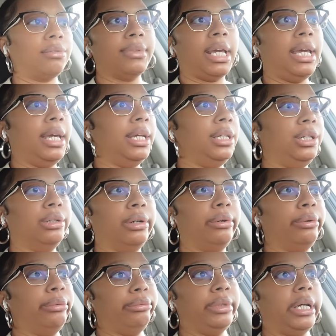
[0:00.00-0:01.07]
and you
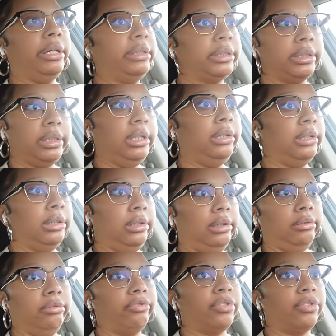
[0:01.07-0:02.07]
know they sneaky.